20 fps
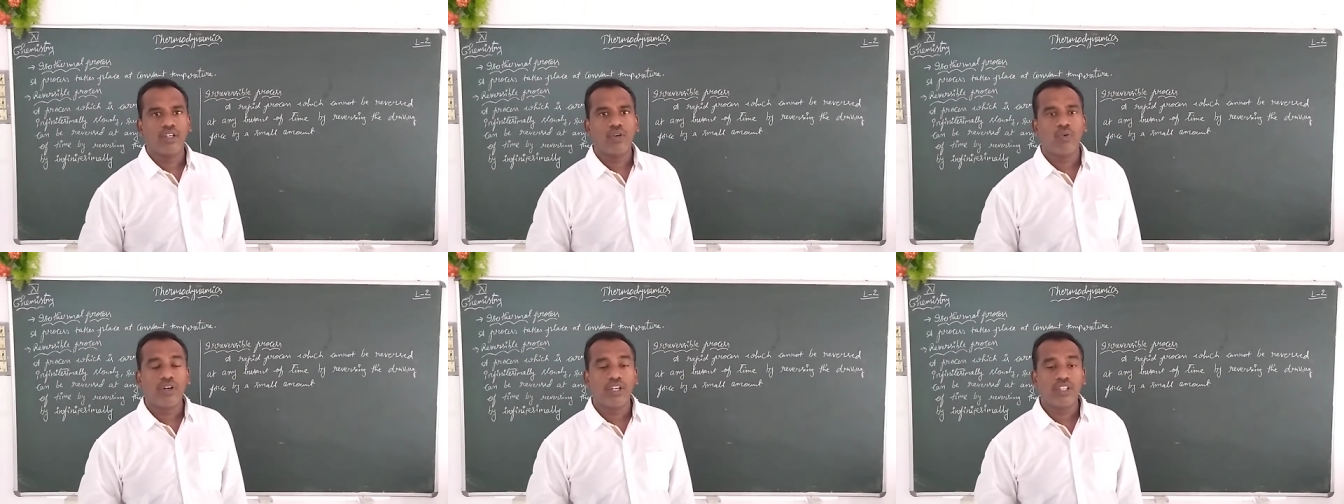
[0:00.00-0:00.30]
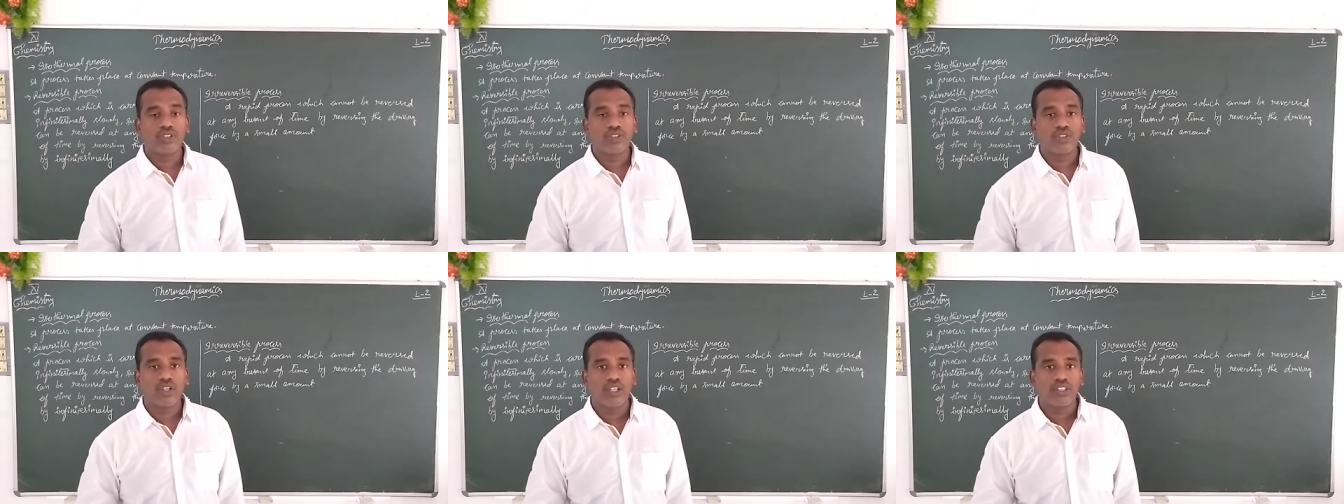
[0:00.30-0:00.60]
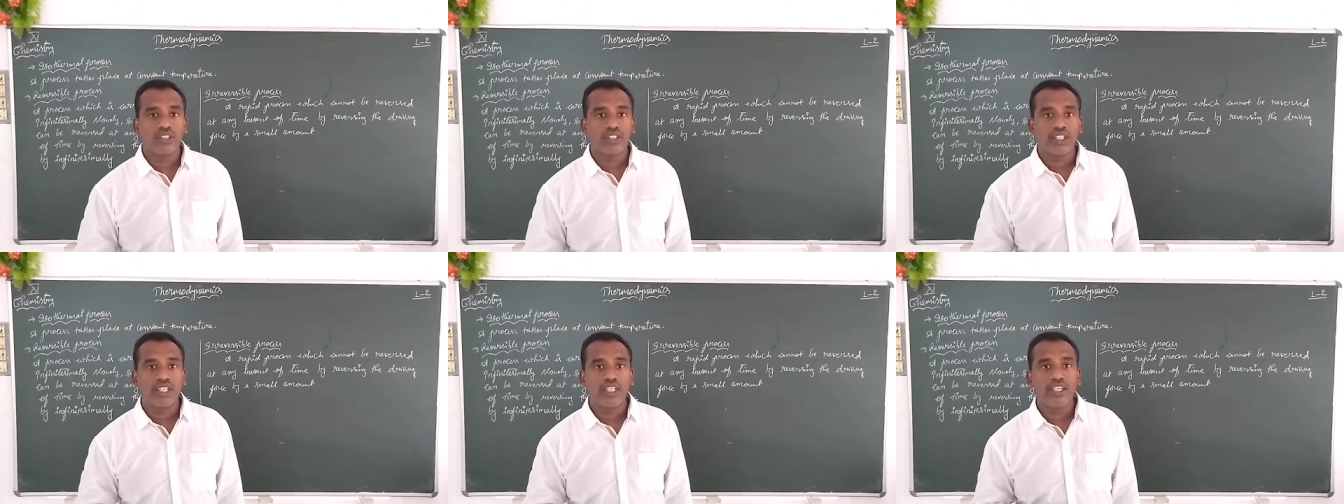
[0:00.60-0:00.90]
what is
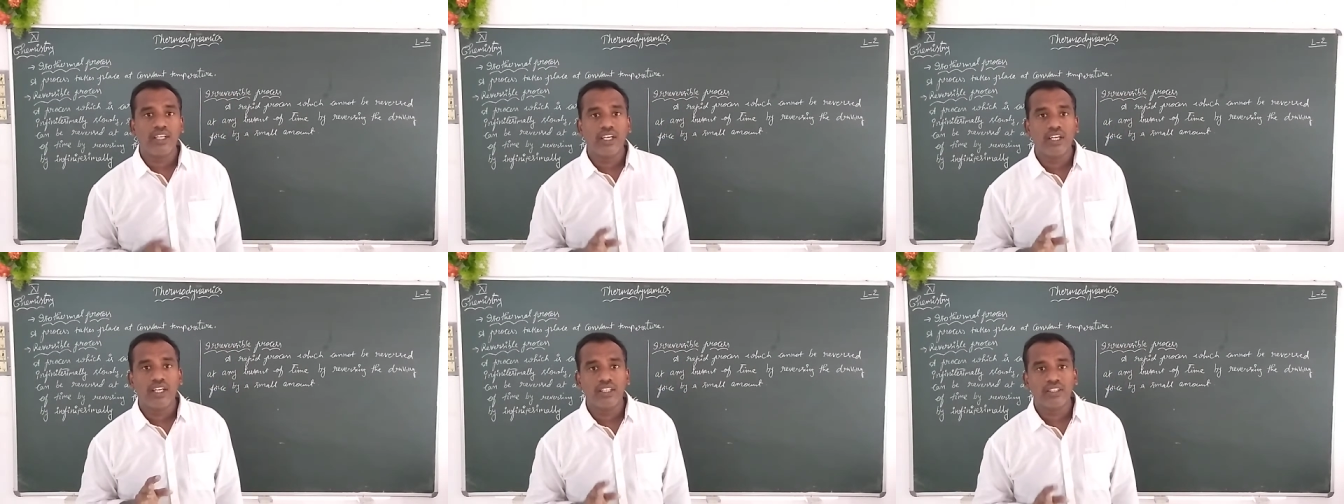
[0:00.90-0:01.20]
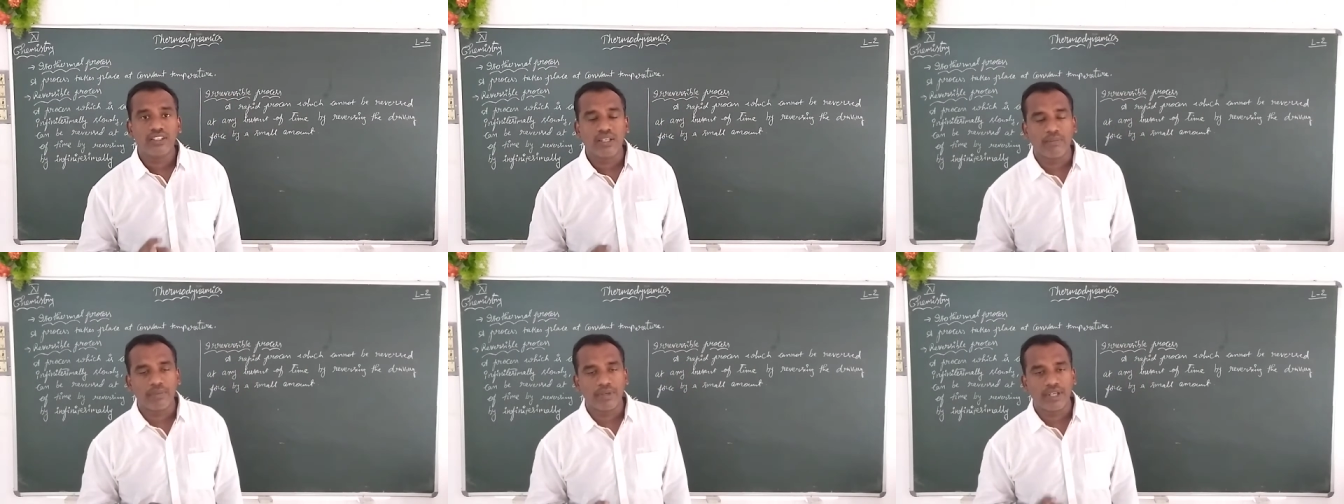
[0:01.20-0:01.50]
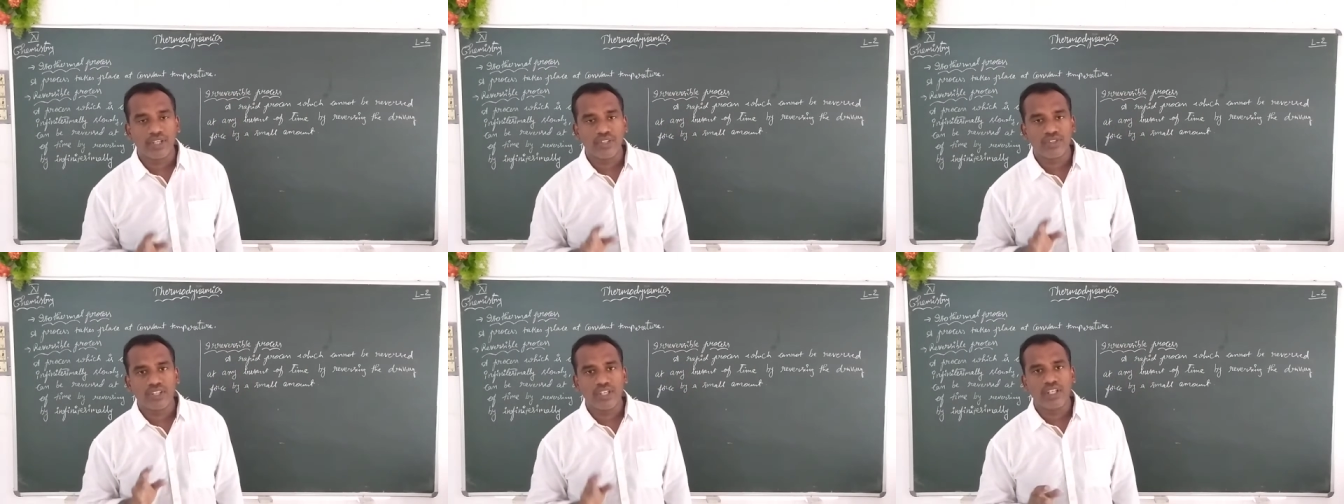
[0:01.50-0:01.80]
constant?
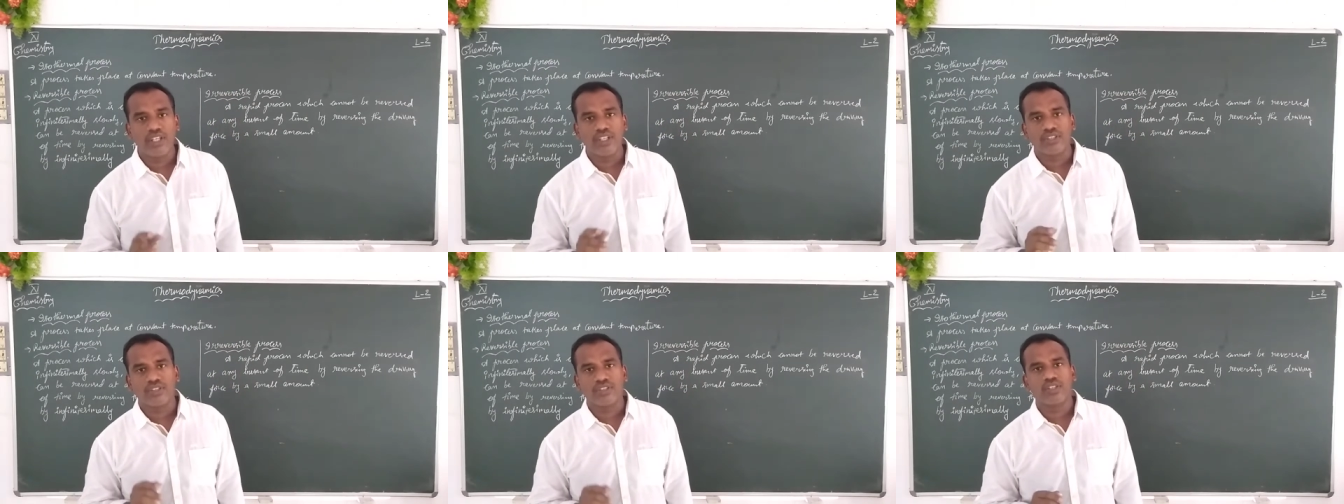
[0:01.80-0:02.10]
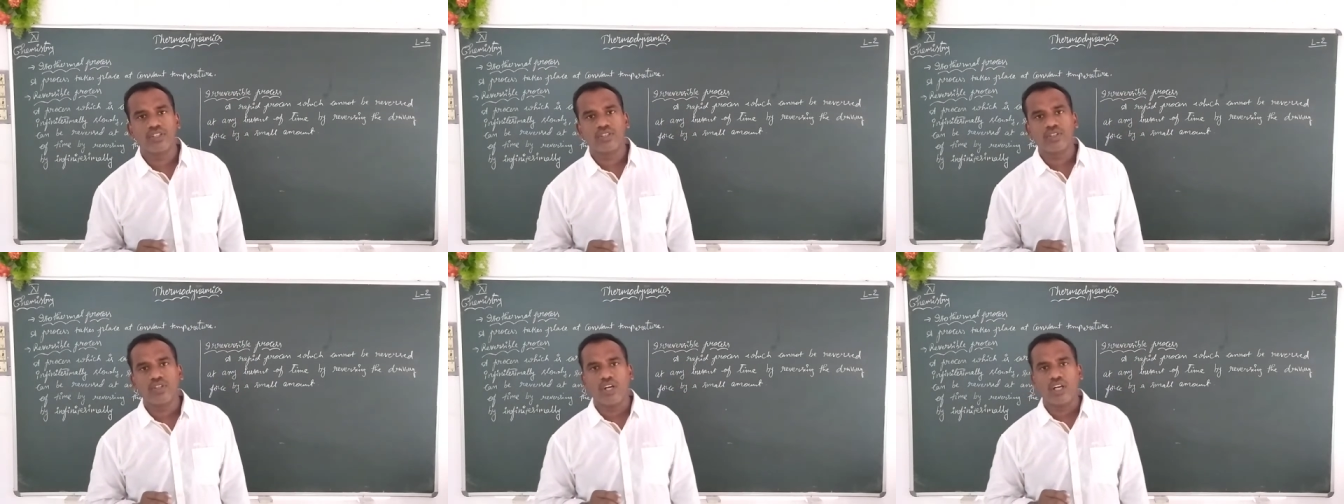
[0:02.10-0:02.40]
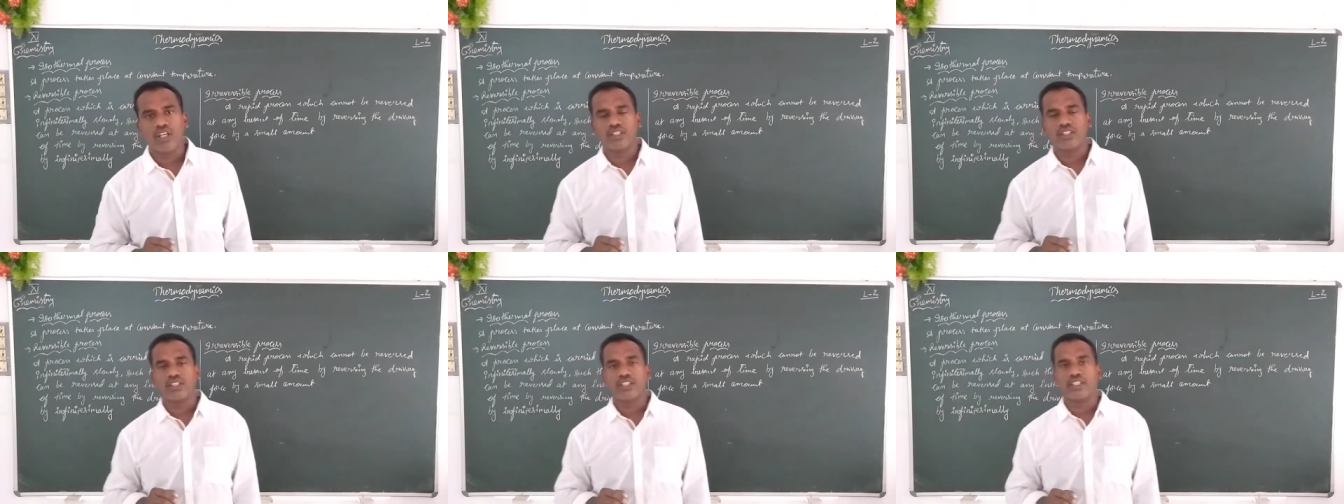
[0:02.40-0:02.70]
Temperature is
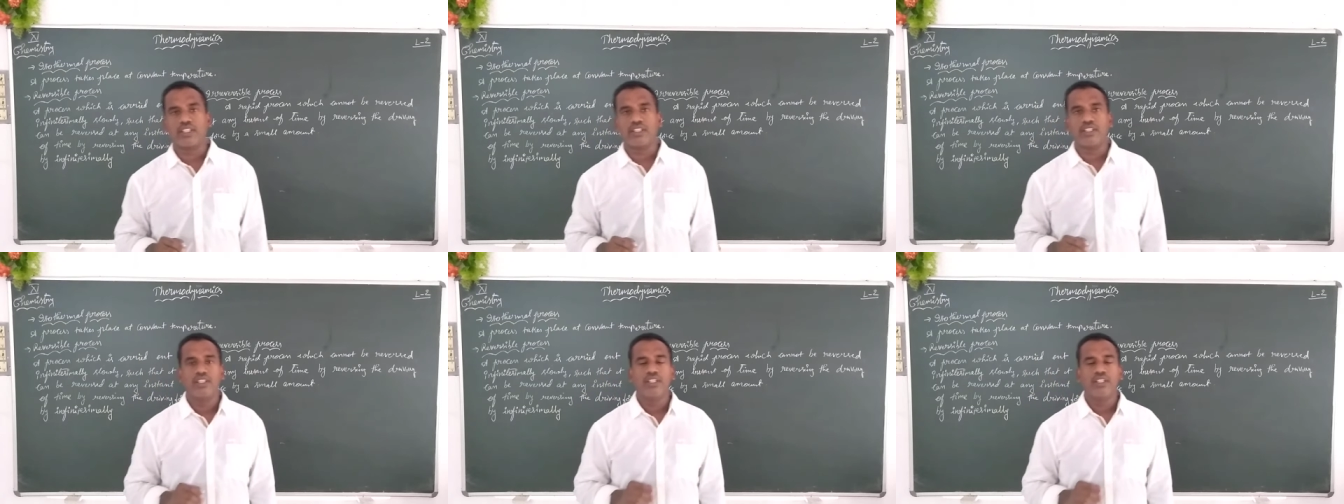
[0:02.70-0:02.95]
constant.